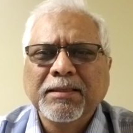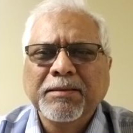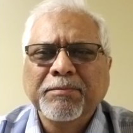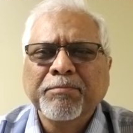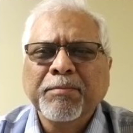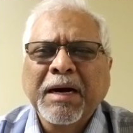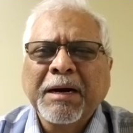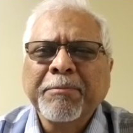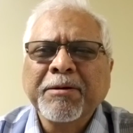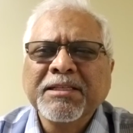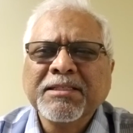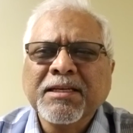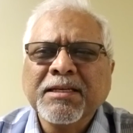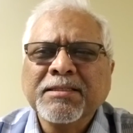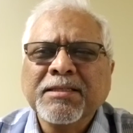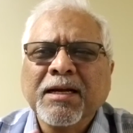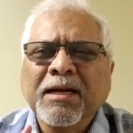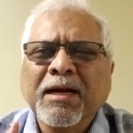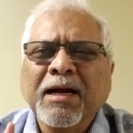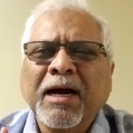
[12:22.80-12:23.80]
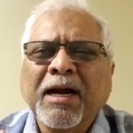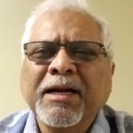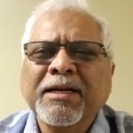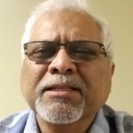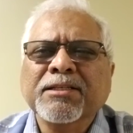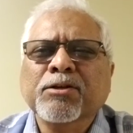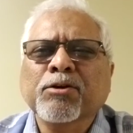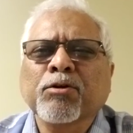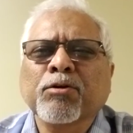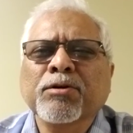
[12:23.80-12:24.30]
Bible says that God
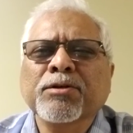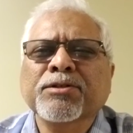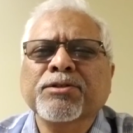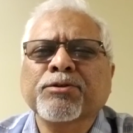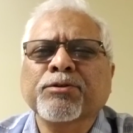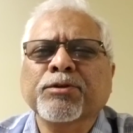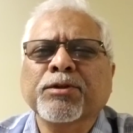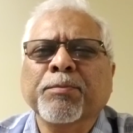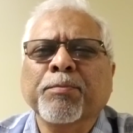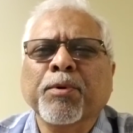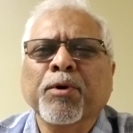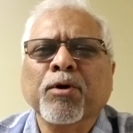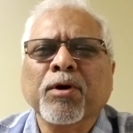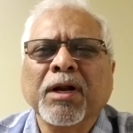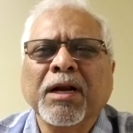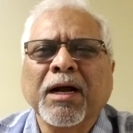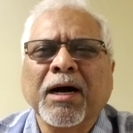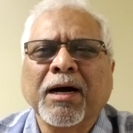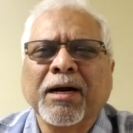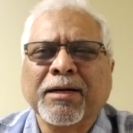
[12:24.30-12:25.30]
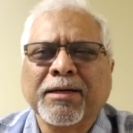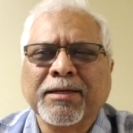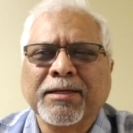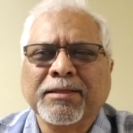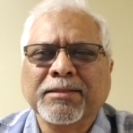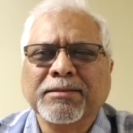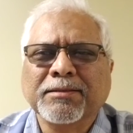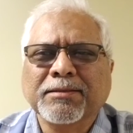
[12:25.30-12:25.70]
is close to the brokenhearted.